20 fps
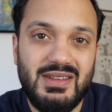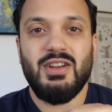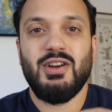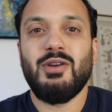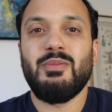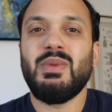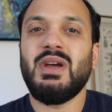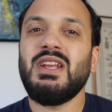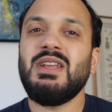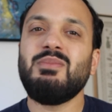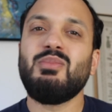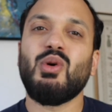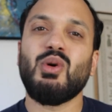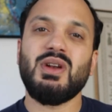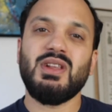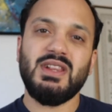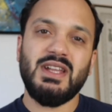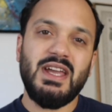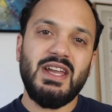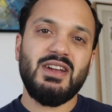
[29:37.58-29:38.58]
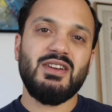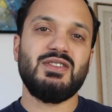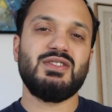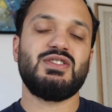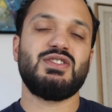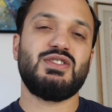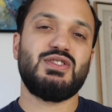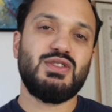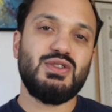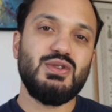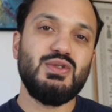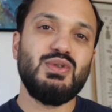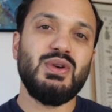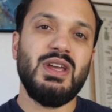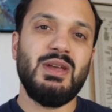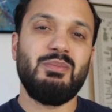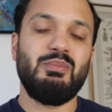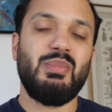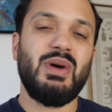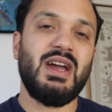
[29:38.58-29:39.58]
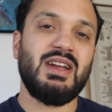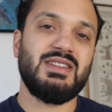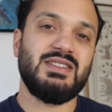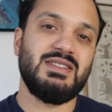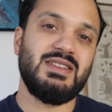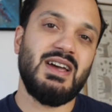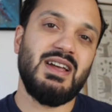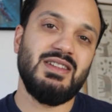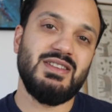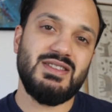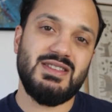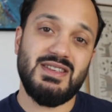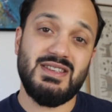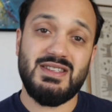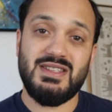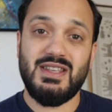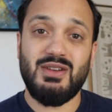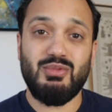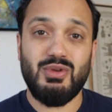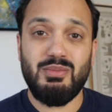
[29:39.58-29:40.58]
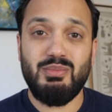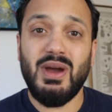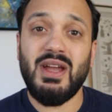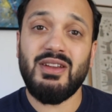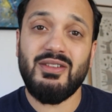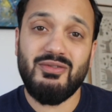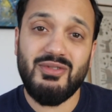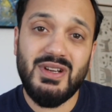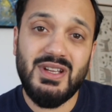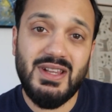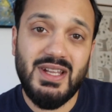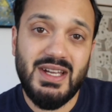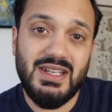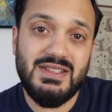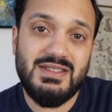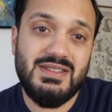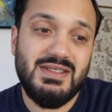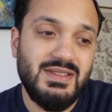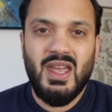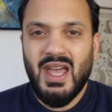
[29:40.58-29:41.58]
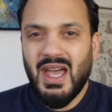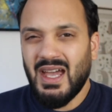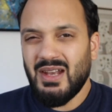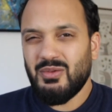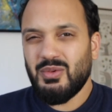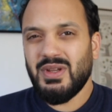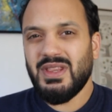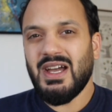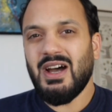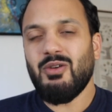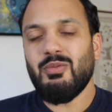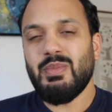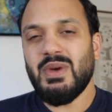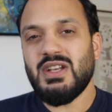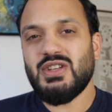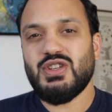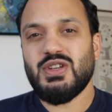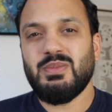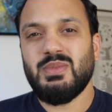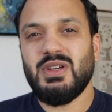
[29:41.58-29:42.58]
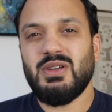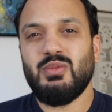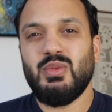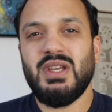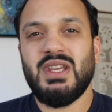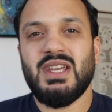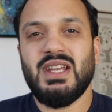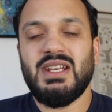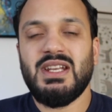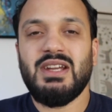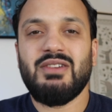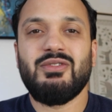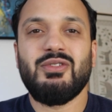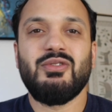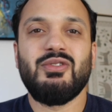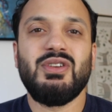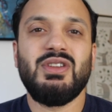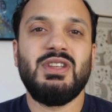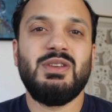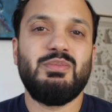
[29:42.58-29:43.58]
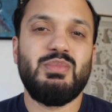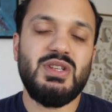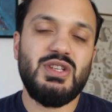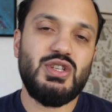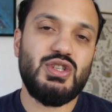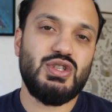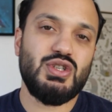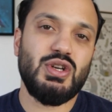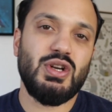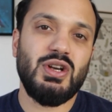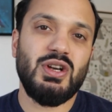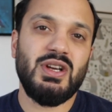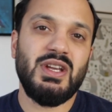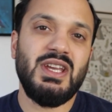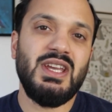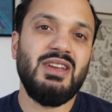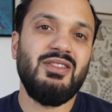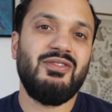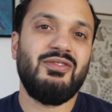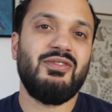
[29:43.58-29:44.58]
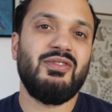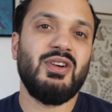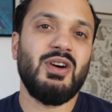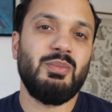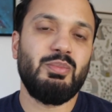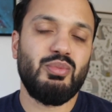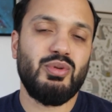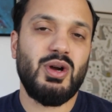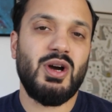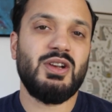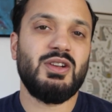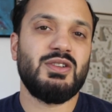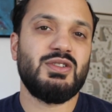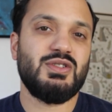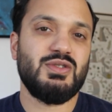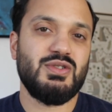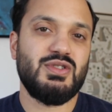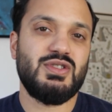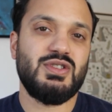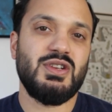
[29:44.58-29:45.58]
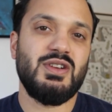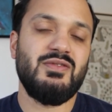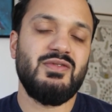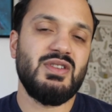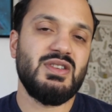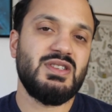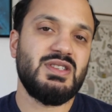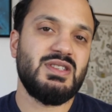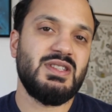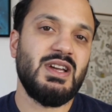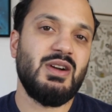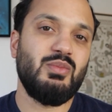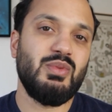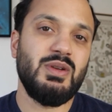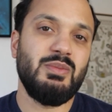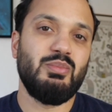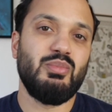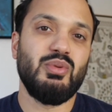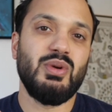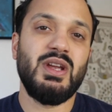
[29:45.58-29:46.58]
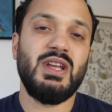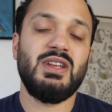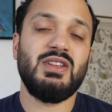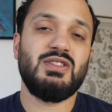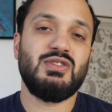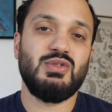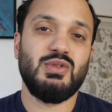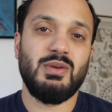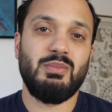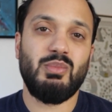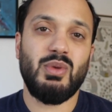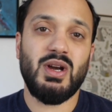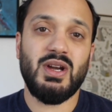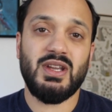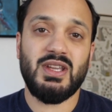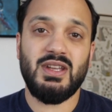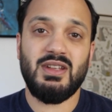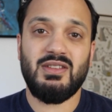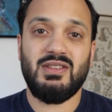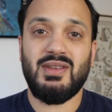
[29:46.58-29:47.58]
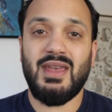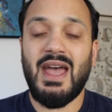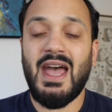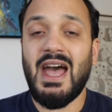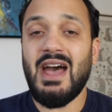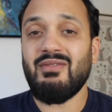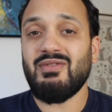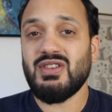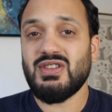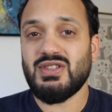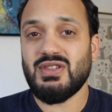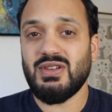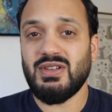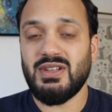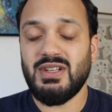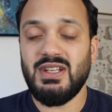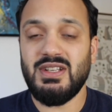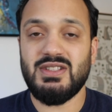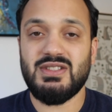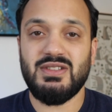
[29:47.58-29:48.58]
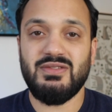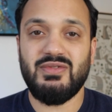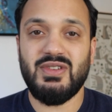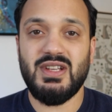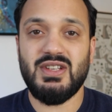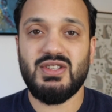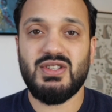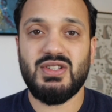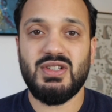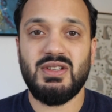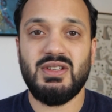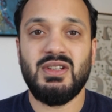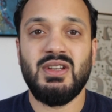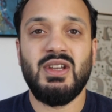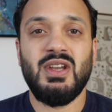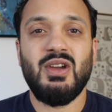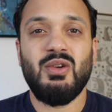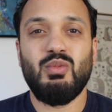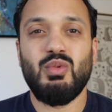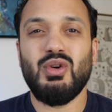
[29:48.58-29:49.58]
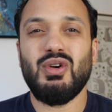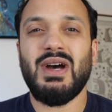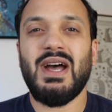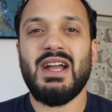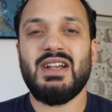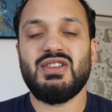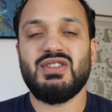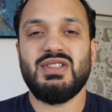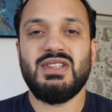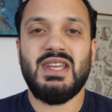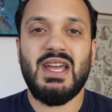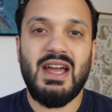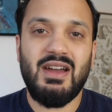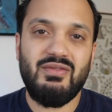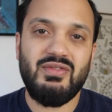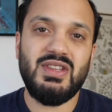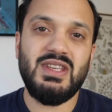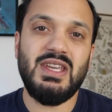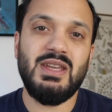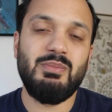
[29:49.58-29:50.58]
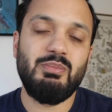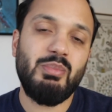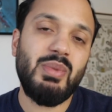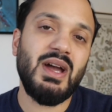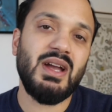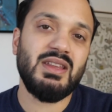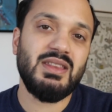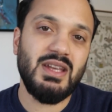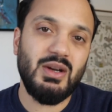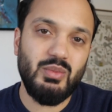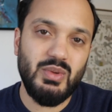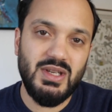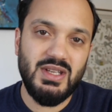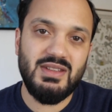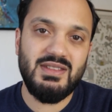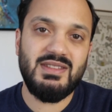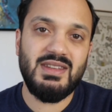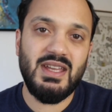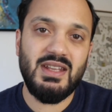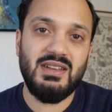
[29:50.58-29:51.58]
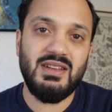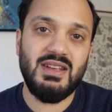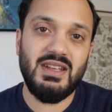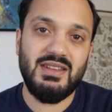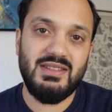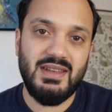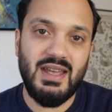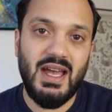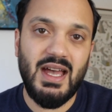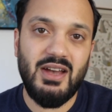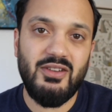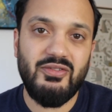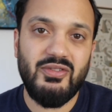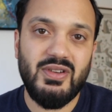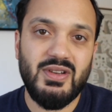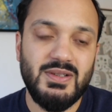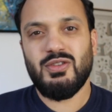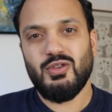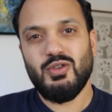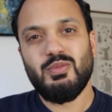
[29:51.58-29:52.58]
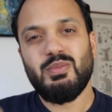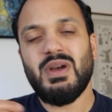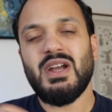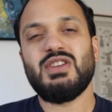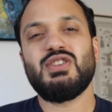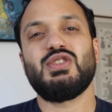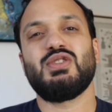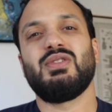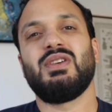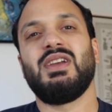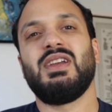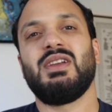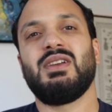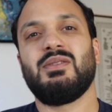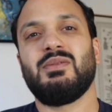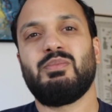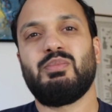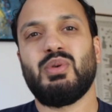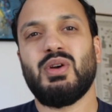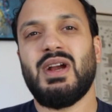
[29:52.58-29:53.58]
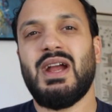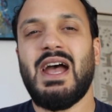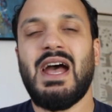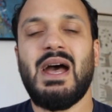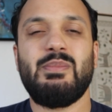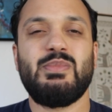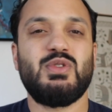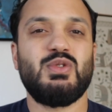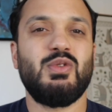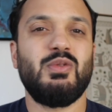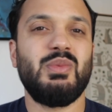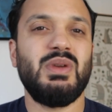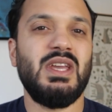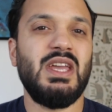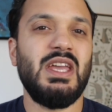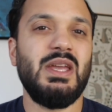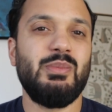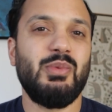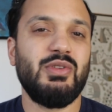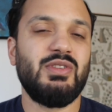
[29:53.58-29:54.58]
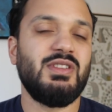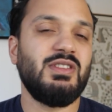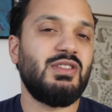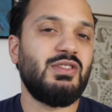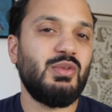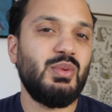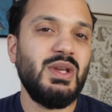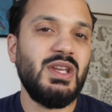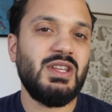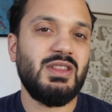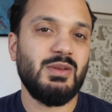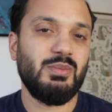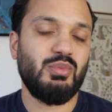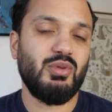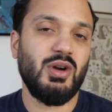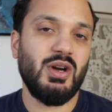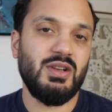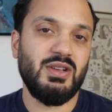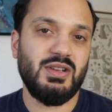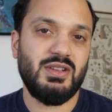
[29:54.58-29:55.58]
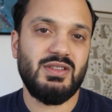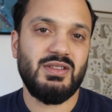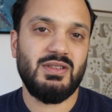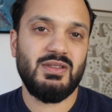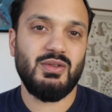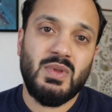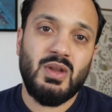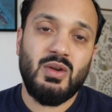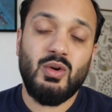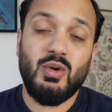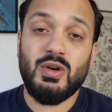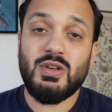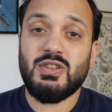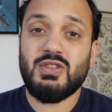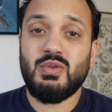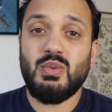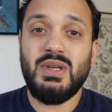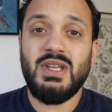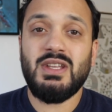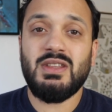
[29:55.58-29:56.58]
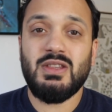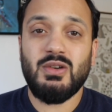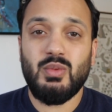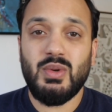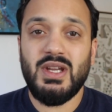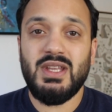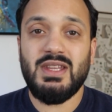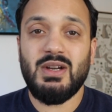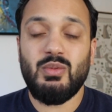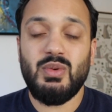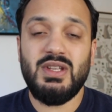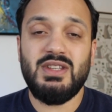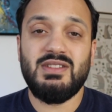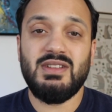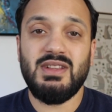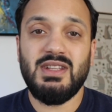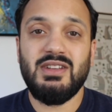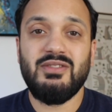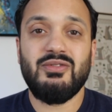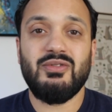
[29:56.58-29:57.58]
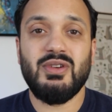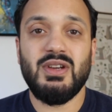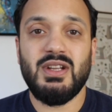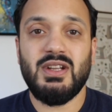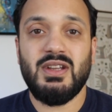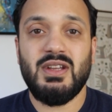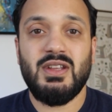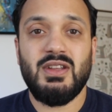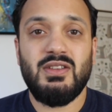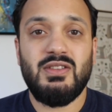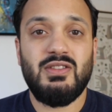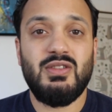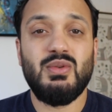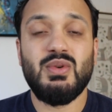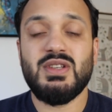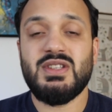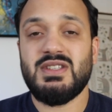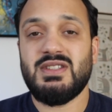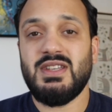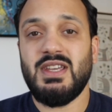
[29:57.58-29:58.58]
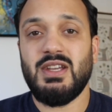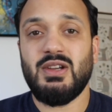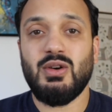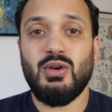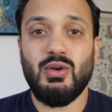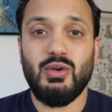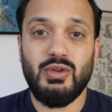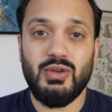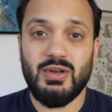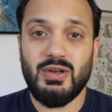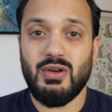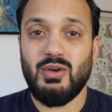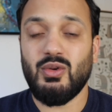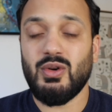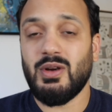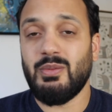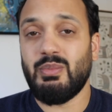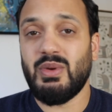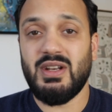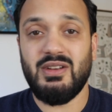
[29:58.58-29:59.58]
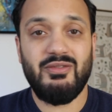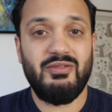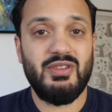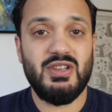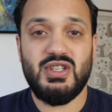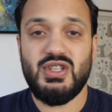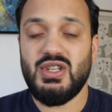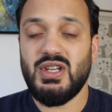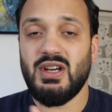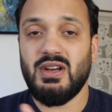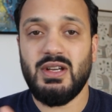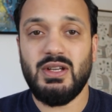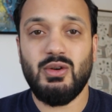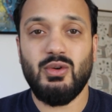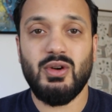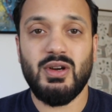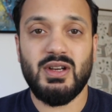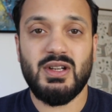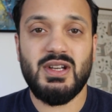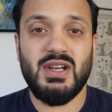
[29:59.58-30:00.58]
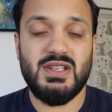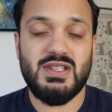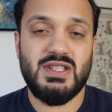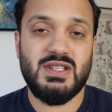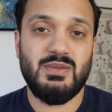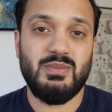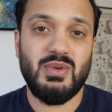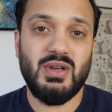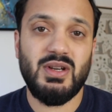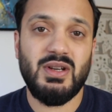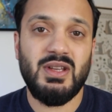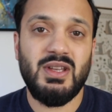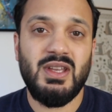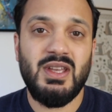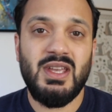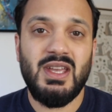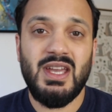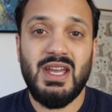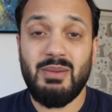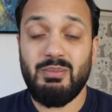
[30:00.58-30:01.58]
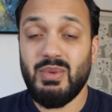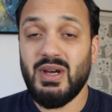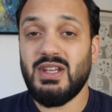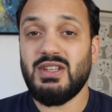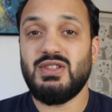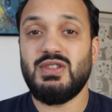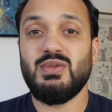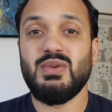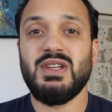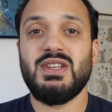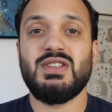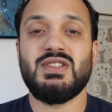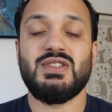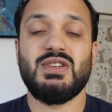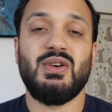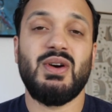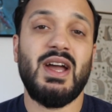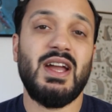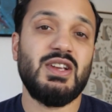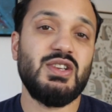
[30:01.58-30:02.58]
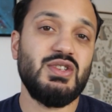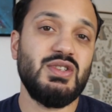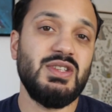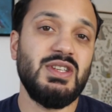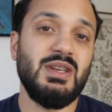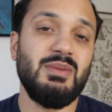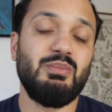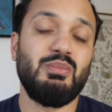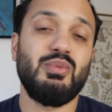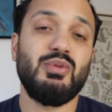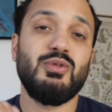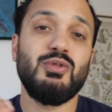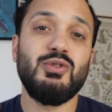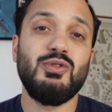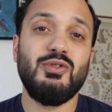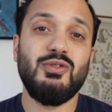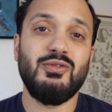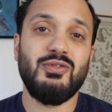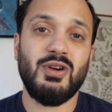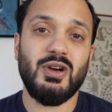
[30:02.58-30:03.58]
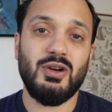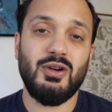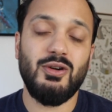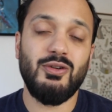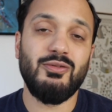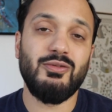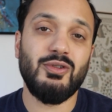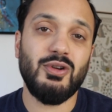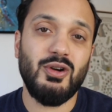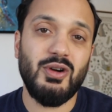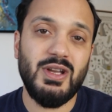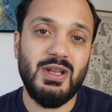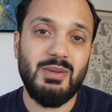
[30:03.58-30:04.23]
There are many more layers to impact analysis than we might realize. And without measurement, we can never really be sure if a product or service that we bring to a market to have a certain intervention will actually have the impact that we intended it to have. Through measuring, perhaps we'll be able to tweak the product or tweak the way that we deliver it to a stakeholder or a beneficiary or a customer, and by doing so actually improve our overall